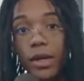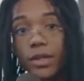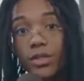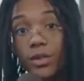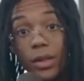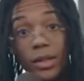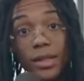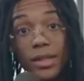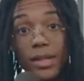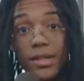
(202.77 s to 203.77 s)

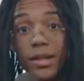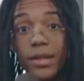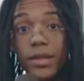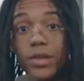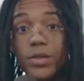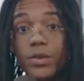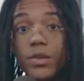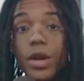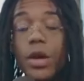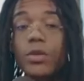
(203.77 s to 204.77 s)
discrediting these
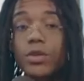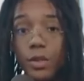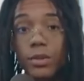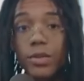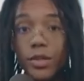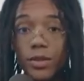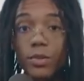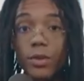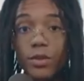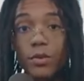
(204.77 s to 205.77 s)
allegations solely because the
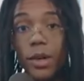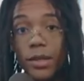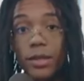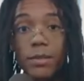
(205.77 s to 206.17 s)
person making them